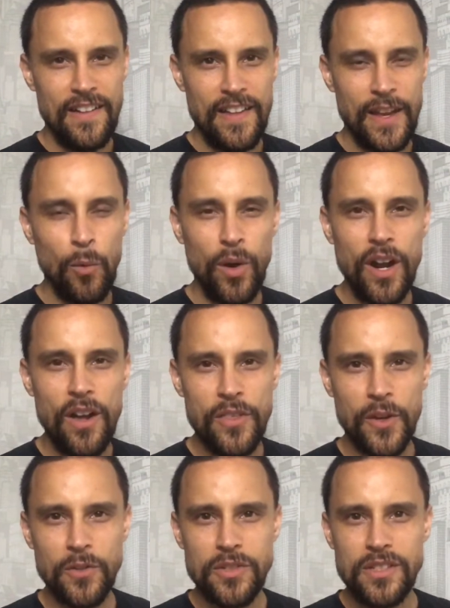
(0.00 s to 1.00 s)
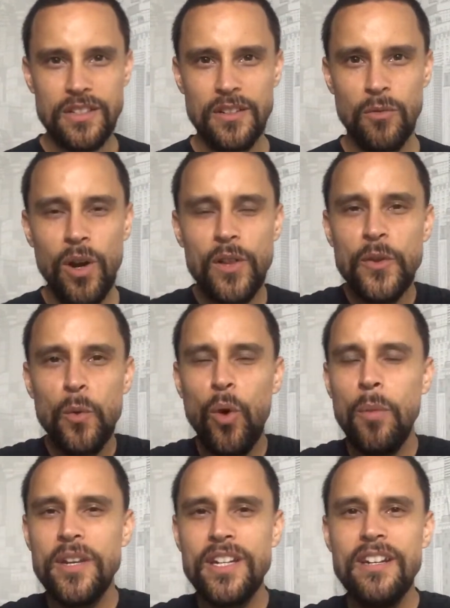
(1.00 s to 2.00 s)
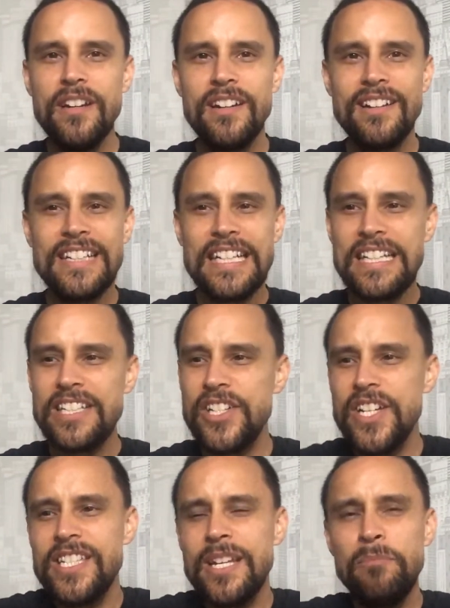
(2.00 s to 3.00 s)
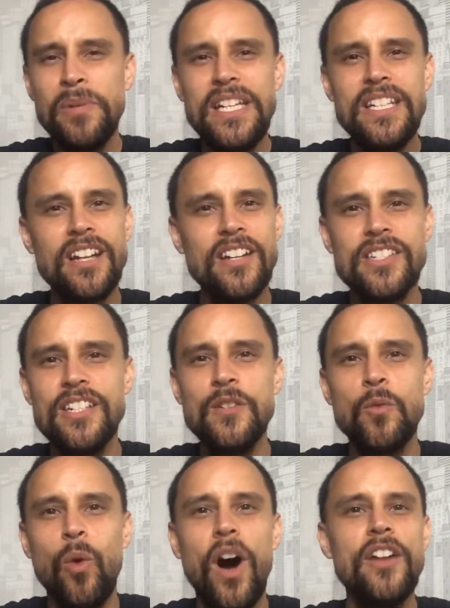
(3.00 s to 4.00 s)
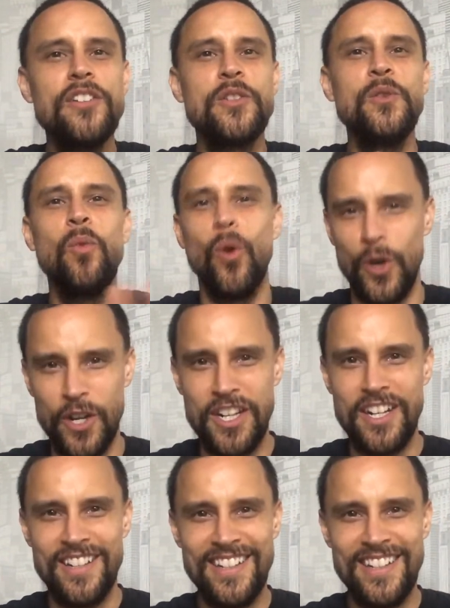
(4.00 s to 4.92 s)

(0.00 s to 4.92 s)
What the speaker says: And what are those? Well, the woman, she simply doesn't want to work.